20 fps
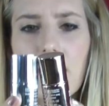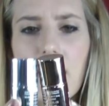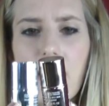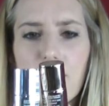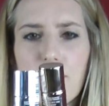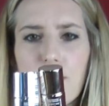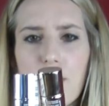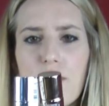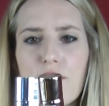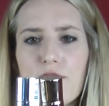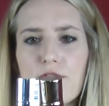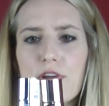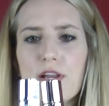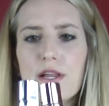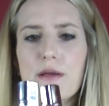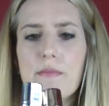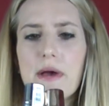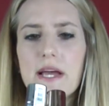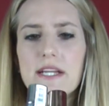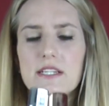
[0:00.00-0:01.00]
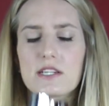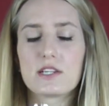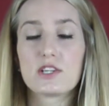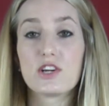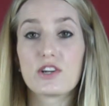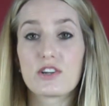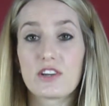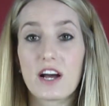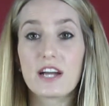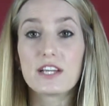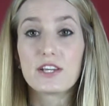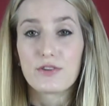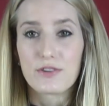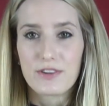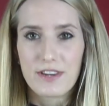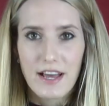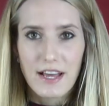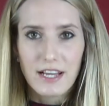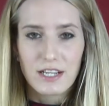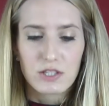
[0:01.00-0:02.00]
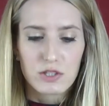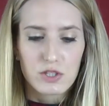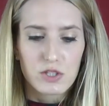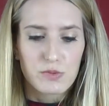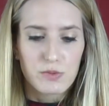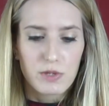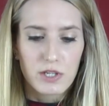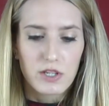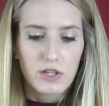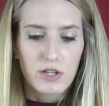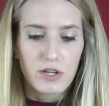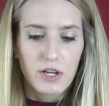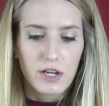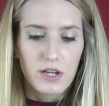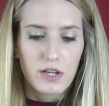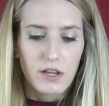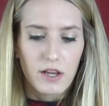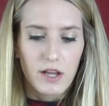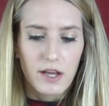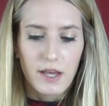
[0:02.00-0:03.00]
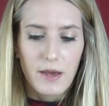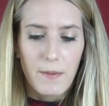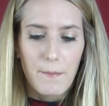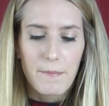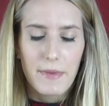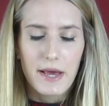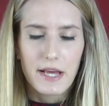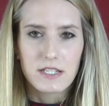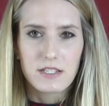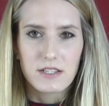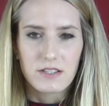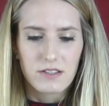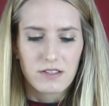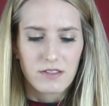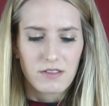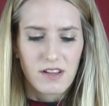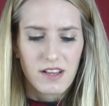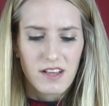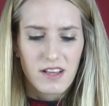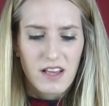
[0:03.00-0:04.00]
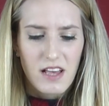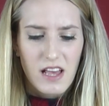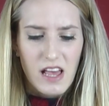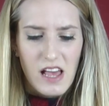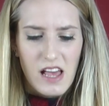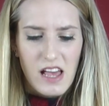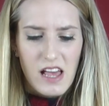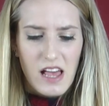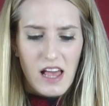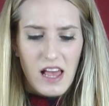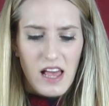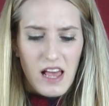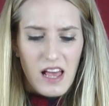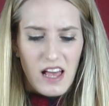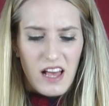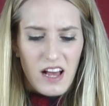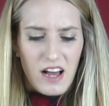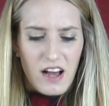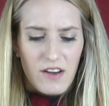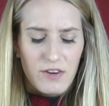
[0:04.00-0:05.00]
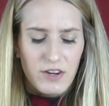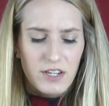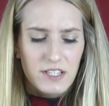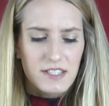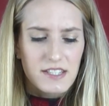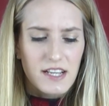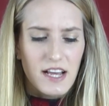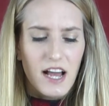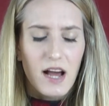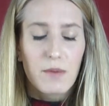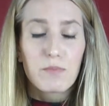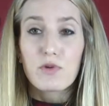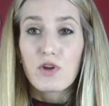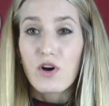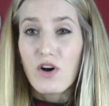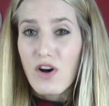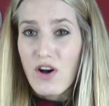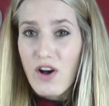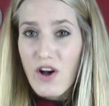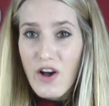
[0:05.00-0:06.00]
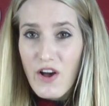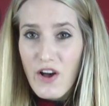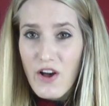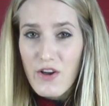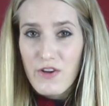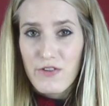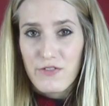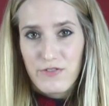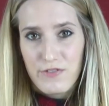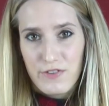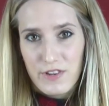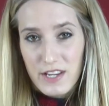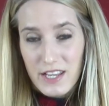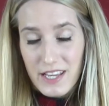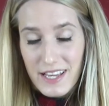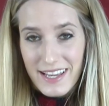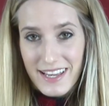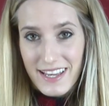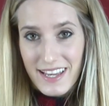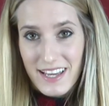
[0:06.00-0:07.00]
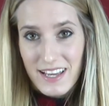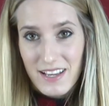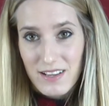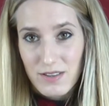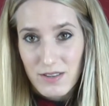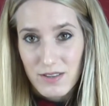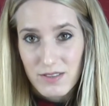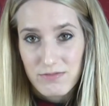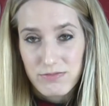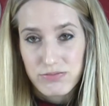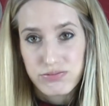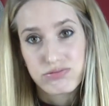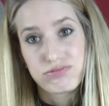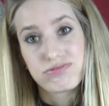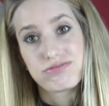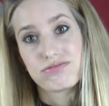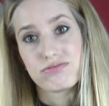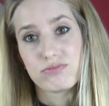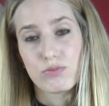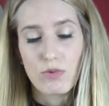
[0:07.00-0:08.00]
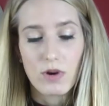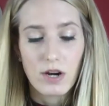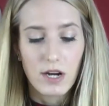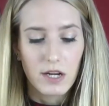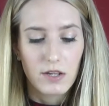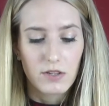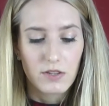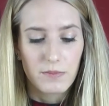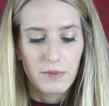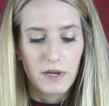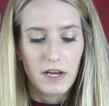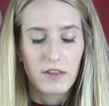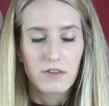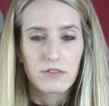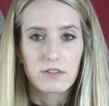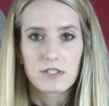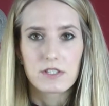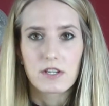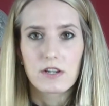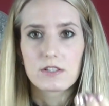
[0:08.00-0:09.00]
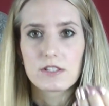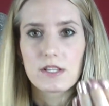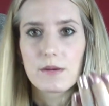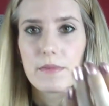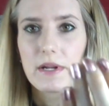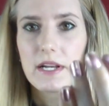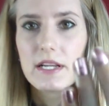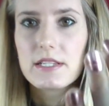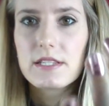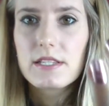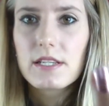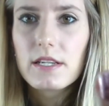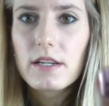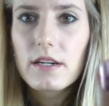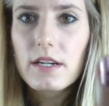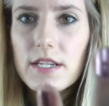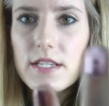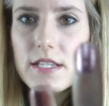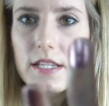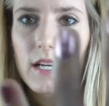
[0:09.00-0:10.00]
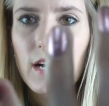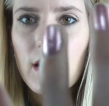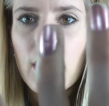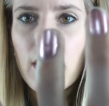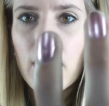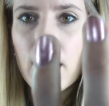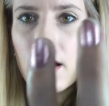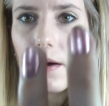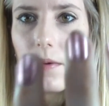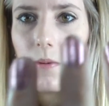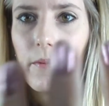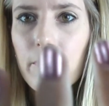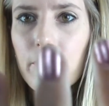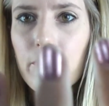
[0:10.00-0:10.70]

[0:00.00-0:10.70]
the advert it really made it look like your nails would look like metal. I've got to say, I'm not overly wild about the results. I mean, it's a nice colour.